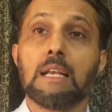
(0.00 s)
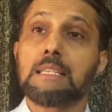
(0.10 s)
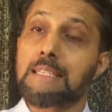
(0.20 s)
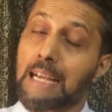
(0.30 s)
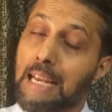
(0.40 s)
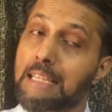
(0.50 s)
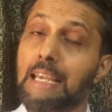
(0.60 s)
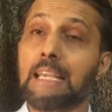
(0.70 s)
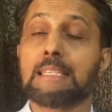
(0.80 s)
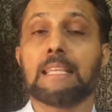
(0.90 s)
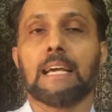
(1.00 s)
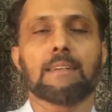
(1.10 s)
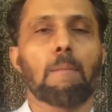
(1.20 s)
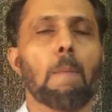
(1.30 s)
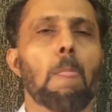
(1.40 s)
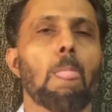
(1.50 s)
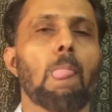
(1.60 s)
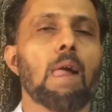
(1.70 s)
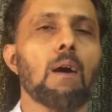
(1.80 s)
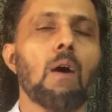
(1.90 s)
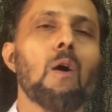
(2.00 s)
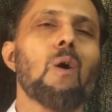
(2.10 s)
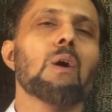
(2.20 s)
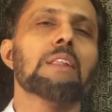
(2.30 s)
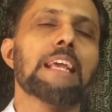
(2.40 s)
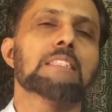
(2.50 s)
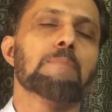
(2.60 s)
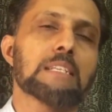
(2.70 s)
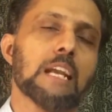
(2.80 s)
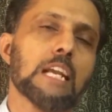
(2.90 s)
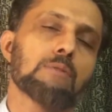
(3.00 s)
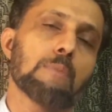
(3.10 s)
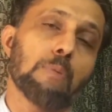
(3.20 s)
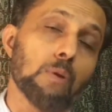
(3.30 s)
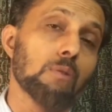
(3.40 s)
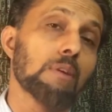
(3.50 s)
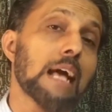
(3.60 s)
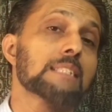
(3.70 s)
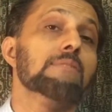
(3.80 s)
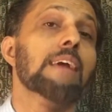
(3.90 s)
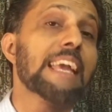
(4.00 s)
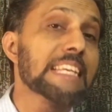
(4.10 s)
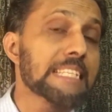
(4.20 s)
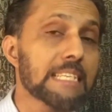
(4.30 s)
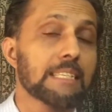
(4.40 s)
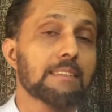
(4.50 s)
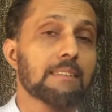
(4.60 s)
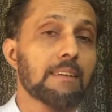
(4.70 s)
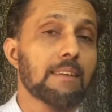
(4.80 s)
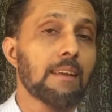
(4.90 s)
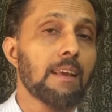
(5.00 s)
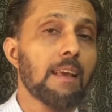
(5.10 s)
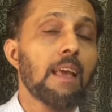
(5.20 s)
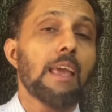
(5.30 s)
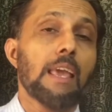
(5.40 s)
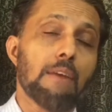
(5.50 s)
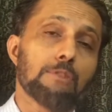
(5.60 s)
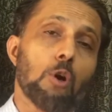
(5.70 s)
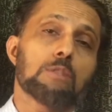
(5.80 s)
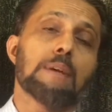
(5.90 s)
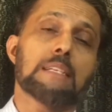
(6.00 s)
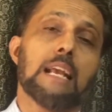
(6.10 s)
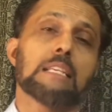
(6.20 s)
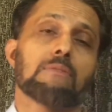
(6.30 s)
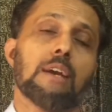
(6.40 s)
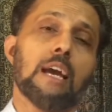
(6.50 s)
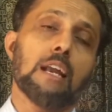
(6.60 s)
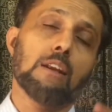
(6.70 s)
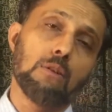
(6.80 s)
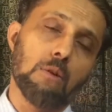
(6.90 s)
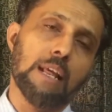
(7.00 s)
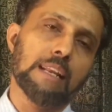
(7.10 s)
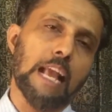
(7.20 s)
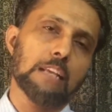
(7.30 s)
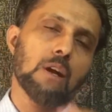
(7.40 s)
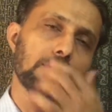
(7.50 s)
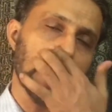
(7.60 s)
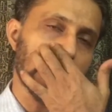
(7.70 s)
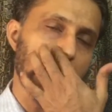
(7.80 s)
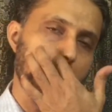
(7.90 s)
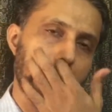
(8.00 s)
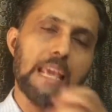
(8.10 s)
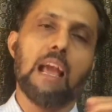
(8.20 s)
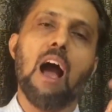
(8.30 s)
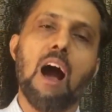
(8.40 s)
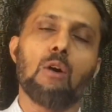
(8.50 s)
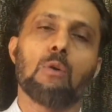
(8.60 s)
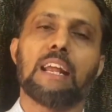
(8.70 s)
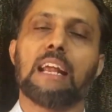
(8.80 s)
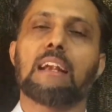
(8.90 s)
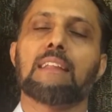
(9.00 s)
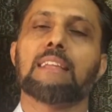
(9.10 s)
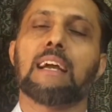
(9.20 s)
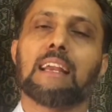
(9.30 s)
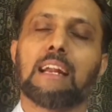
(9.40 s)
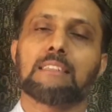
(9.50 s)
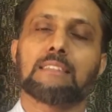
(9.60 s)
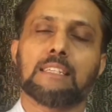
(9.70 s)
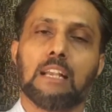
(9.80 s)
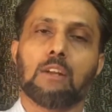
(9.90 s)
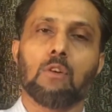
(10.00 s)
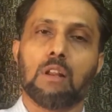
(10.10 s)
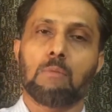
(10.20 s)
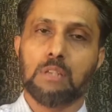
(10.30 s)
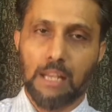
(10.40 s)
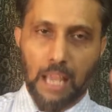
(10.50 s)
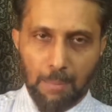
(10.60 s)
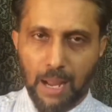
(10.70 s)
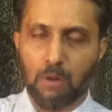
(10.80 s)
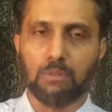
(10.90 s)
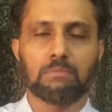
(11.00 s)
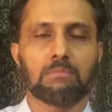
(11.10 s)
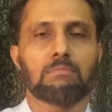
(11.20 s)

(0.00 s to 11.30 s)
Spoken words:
Second thing is that all these measures were proved as waste. If those measures were good in case of the country, how did the agriculture sector contribution came down?